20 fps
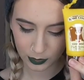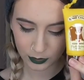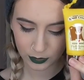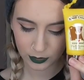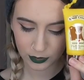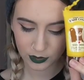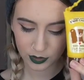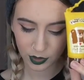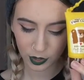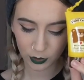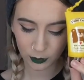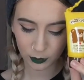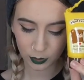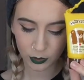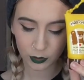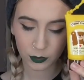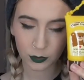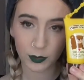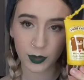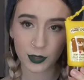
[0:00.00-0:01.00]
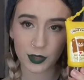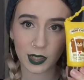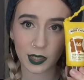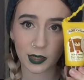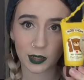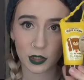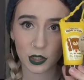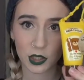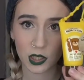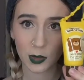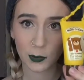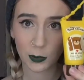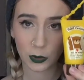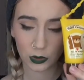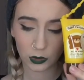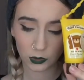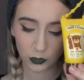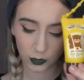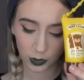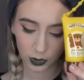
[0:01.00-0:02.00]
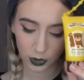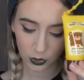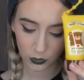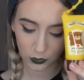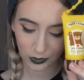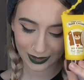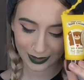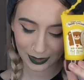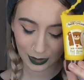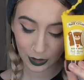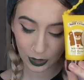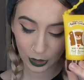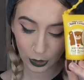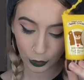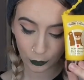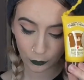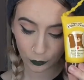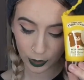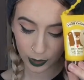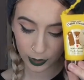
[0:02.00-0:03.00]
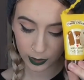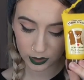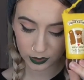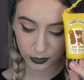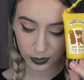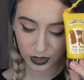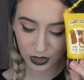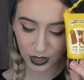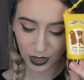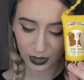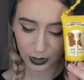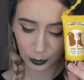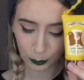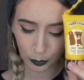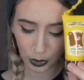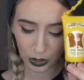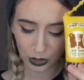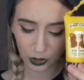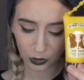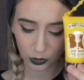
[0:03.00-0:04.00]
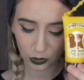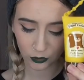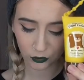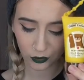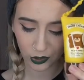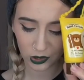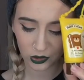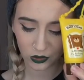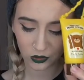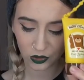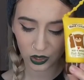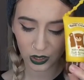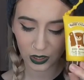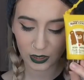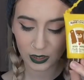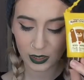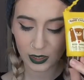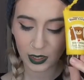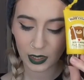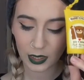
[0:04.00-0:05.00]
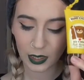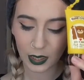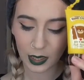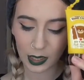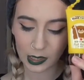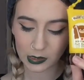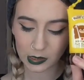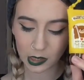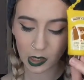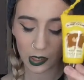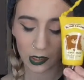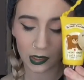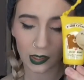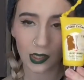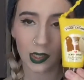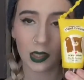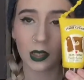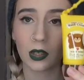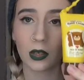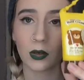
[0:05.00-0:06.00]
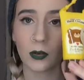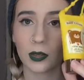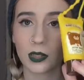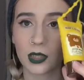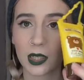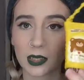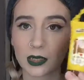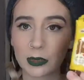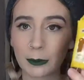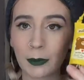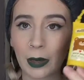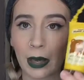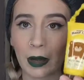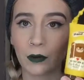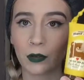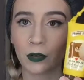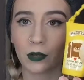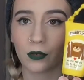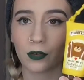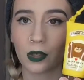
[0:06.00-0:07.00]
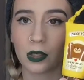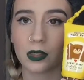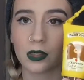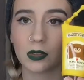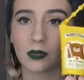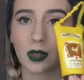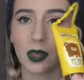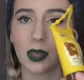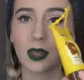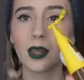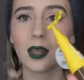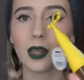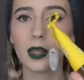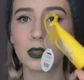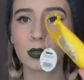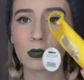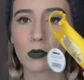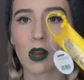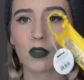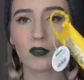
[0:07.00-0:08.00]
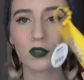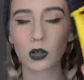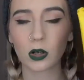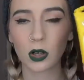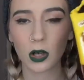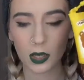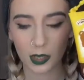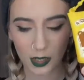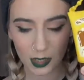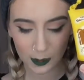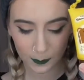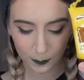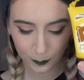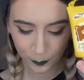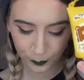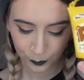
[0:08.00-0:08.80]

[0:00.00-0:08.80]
soap, which had a sheep on the front of it, rose, which had a bunny on the front of it, and honey, which has a bear on the front of it. So I've got honey.